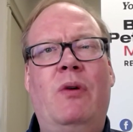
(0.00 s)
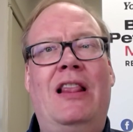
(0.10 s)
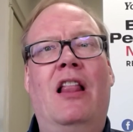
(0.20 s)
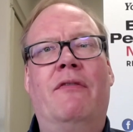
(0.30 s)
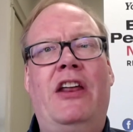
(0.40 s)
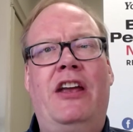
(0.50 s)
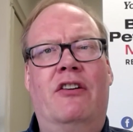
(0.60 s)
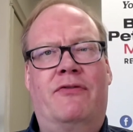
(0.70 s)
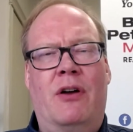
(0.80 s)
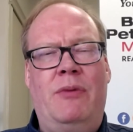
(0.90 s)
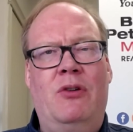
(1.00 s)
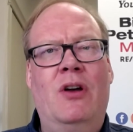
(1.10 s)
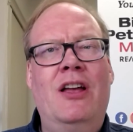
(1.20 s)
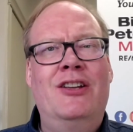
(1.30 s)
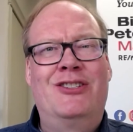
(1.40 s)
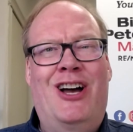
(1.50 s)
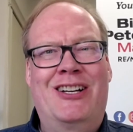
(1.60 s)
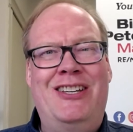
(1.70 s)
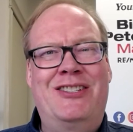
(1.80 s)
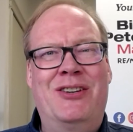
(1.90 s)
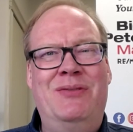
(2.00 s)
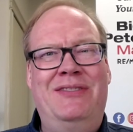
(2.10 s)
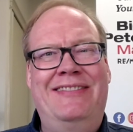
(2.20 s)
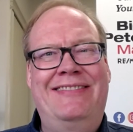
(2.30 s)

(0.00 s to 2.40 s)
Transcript: we'd love to hear from you. Talk to you soon.